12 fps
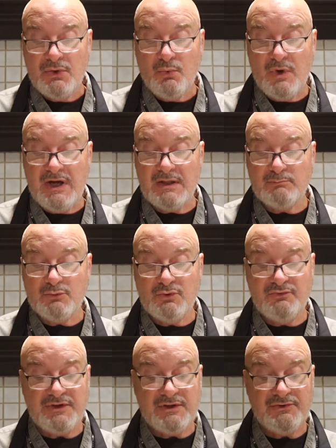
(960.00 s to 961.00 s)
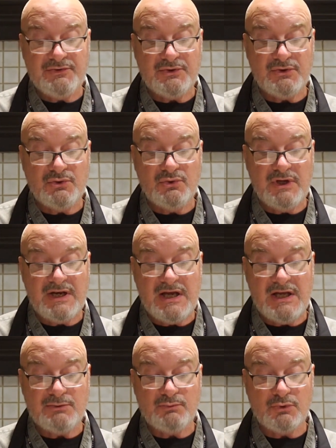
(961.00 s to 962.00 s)
while moving through an
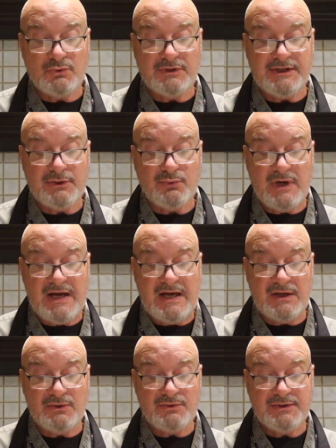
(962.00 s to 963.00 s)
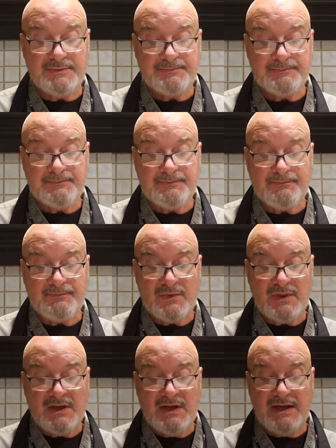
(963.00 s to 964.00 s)
unruly crowd.
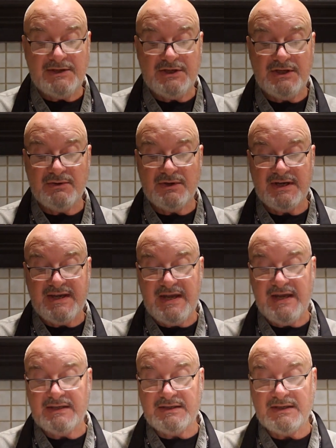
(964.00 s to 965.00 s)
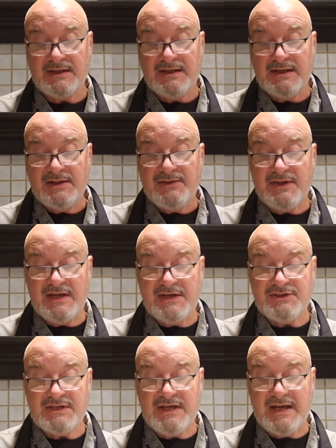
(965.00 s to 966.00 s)
And here again, the
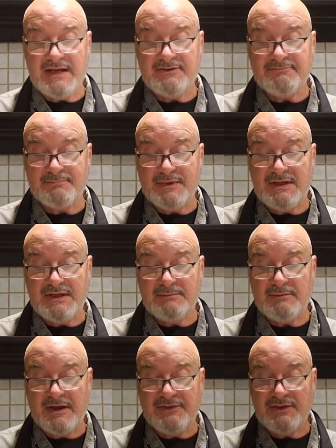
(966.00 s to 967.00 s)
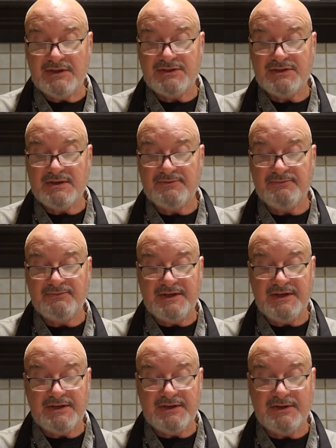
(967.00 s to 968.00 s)
educative methods of
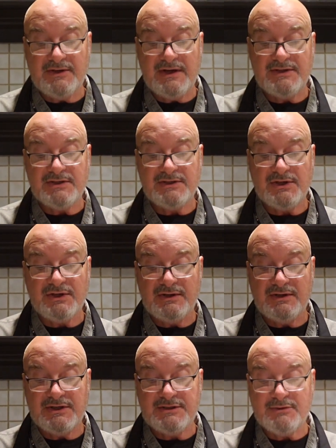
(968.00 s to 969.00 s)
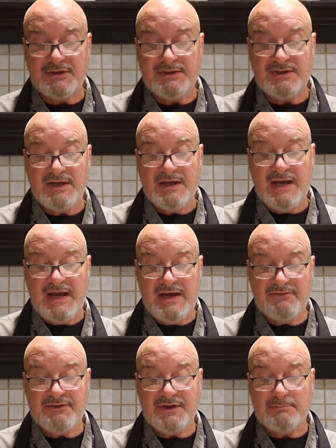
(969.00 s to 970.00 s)
fear and encouragement
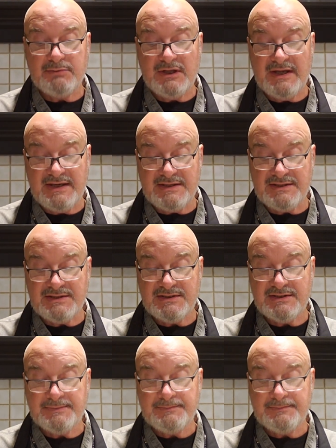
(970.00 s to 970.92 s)
have their place.